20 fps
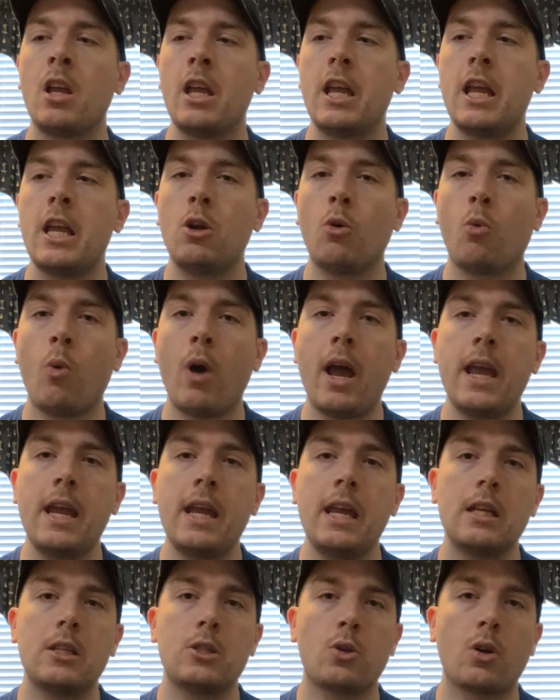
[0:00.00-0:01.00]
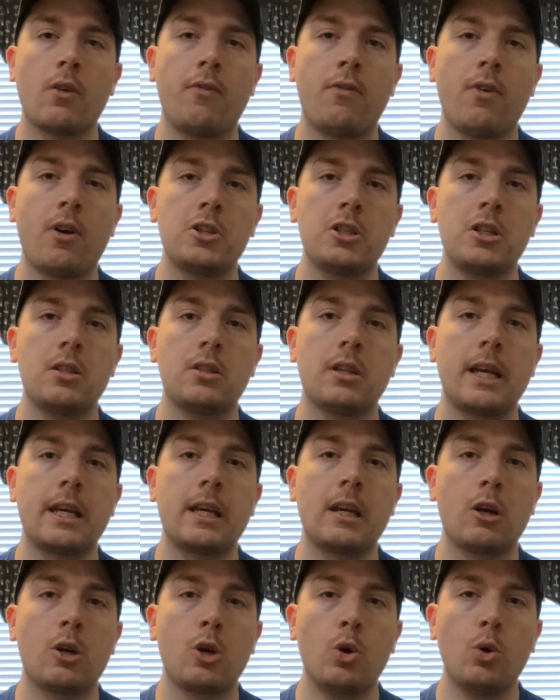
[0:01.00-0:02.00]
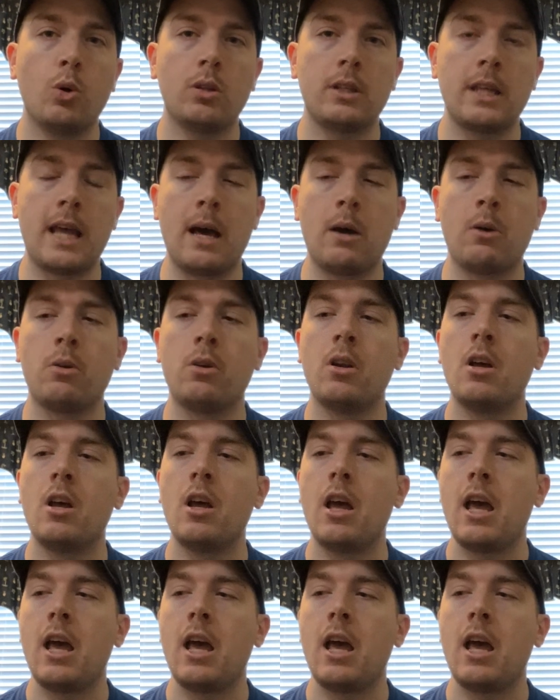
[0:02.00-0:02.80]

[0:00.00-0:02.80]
In a way, it sort of functions like a cooldown.